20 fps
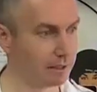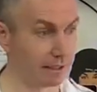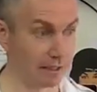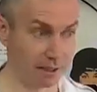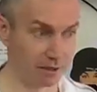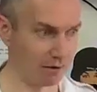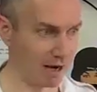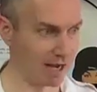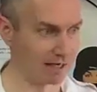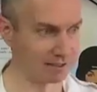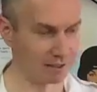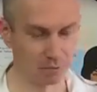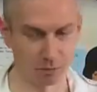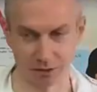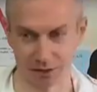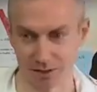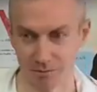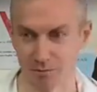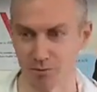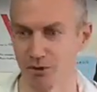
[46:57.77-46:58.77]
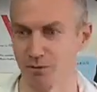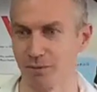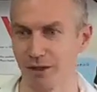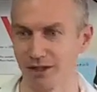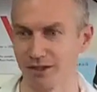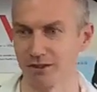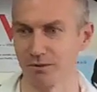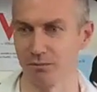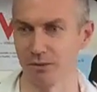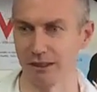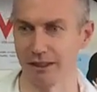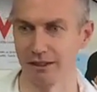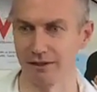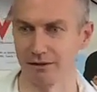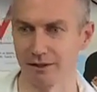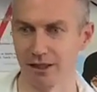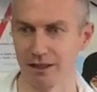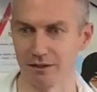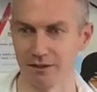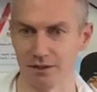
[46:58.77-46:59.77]
interacting with them responsibly
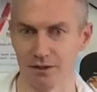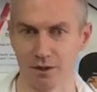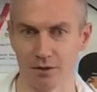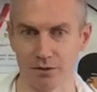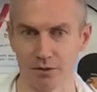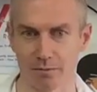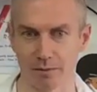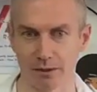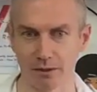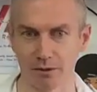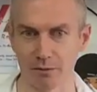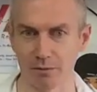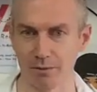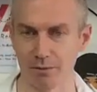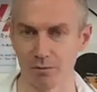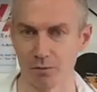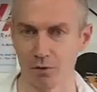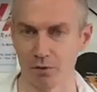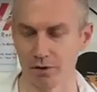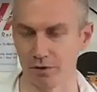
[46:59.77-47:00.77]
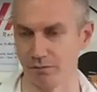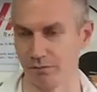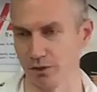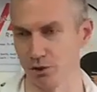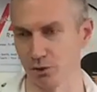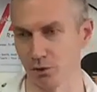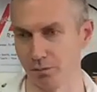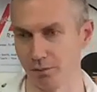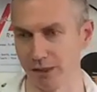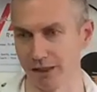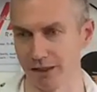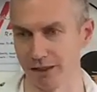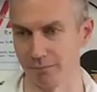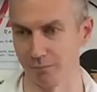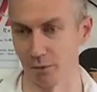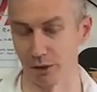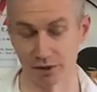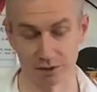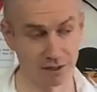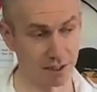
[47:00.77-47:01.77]
and getting to know them a little bit more in a visual medium,
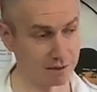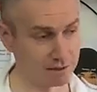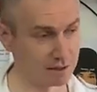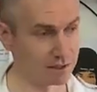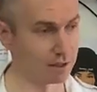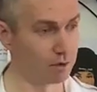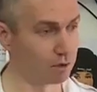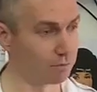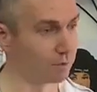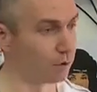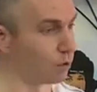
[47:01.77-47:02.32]
which tends to go over